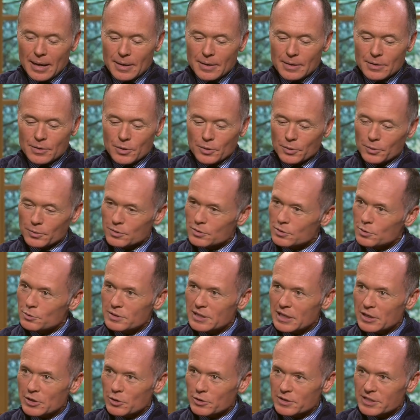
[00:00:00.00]
your, you
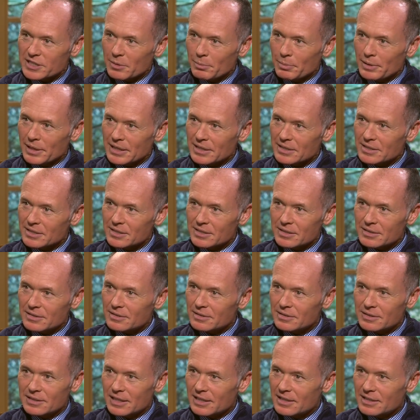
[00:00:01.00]
said your siblings
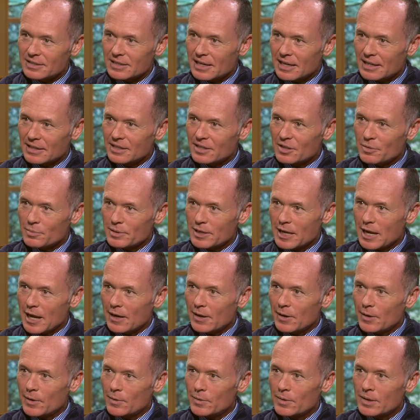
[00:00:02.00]
didn't take to the
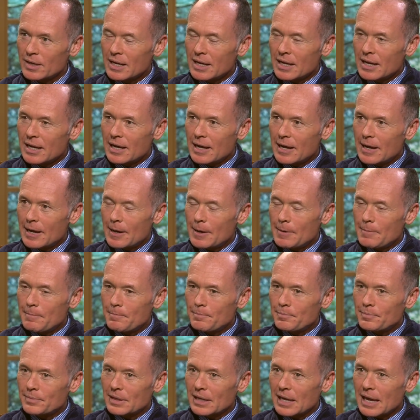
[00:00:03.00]
piano.
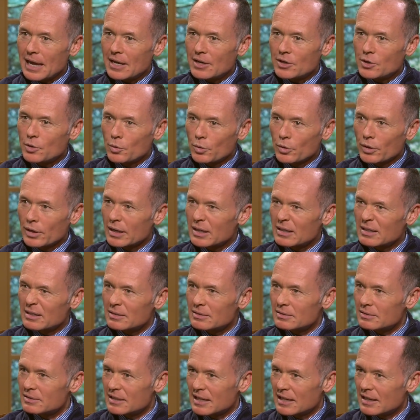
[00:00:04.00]
Um, and you were
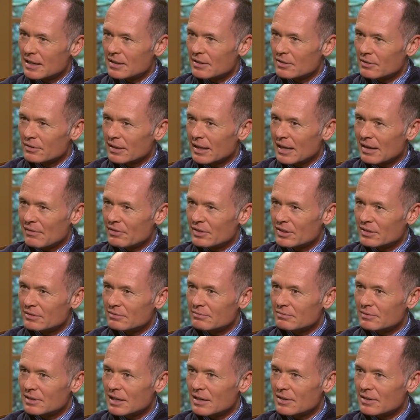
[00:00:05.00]
ten or
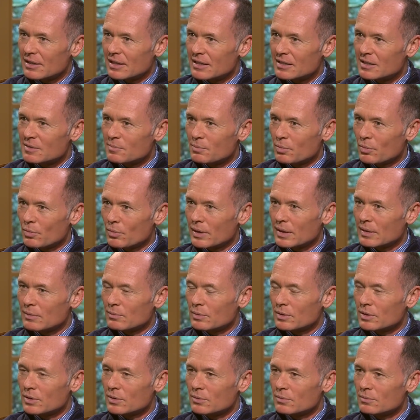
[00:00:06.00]
eleven at this
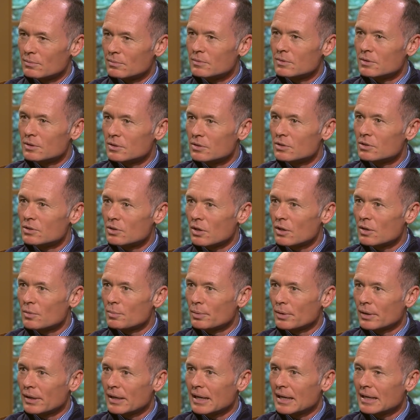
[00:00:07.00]
point when you started
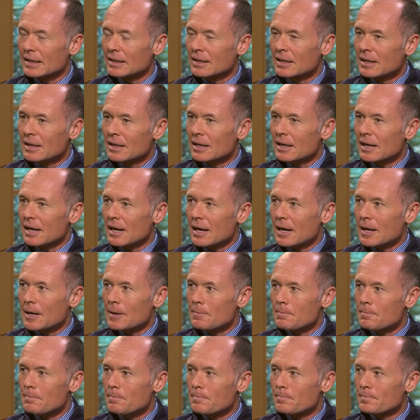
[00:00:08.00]
playing.
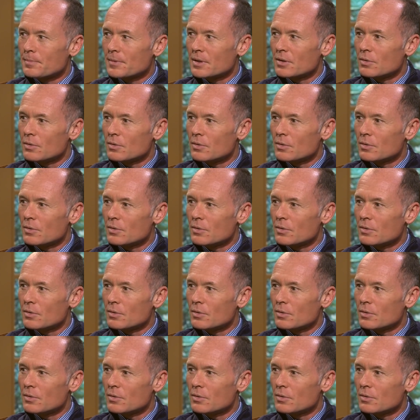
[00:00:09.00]
Um,